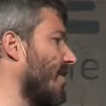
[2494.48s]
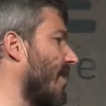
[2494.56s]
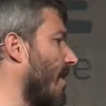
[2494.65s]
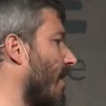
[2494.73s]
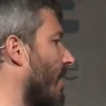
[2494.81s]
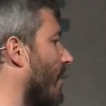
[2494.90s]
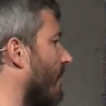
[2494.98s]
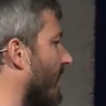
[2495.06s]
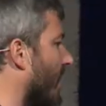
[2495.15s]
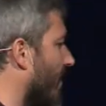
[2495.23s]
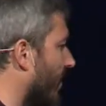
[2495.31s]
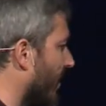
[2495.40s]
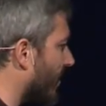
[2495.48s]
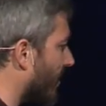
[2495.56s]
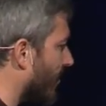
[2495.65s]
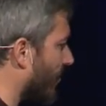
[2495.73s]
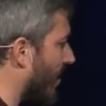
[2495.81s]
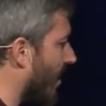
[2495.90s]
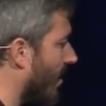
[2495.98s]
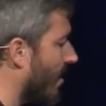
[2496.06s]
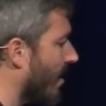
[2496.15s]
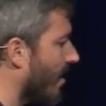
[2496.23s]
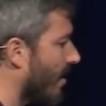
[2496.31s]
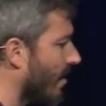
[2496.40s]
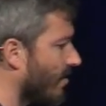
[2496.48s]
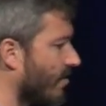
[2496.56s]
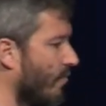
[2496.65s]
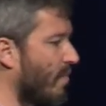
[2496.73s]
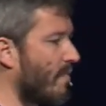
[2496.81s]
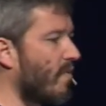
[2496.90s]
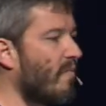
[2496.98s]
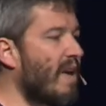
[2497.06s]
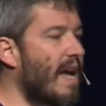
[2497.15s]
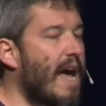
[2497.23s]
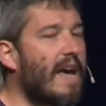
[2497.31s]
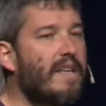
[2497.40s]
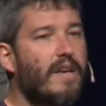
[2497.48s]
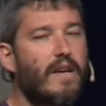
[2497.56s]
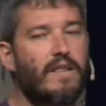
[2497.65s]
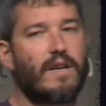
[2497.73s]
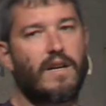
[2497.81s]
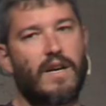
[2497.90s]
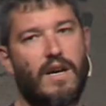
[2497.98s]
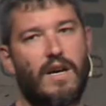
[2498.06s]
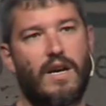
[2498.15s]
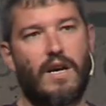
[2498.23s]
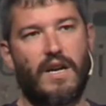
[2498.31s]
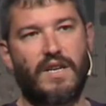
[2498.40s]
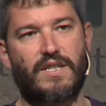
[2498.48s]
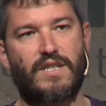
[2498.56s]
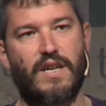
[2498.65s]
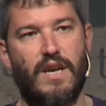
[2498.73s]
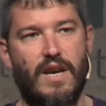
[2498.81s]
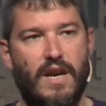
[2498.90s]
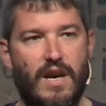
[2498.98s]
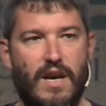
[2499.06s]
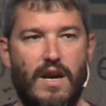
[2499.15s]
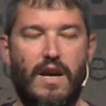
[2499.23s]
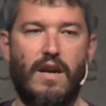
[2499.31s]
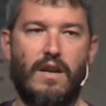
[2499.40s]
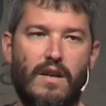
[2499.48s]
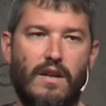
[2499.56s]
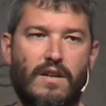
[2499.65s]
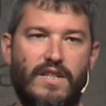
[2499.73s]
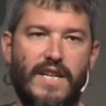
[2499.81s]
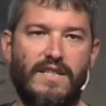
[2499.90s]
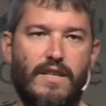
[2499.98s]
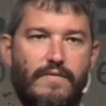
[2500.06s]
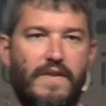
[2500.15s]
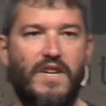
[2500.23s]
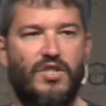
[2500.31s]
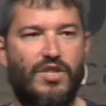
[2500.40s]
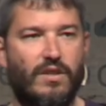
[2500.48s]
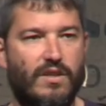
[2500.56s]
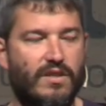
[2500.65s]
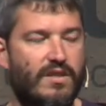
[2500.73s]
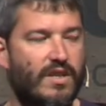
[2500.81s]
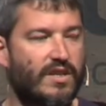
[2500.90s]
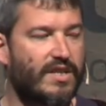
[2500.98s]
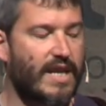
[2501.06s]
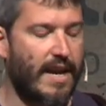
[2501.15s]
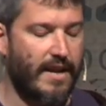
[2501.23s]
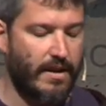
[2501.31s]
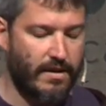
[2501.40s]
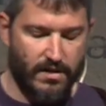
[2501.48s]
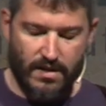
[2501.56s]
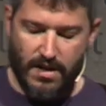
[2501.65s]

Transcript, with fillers: taking care of this as well. So people behind it is just a fish. It's Sally.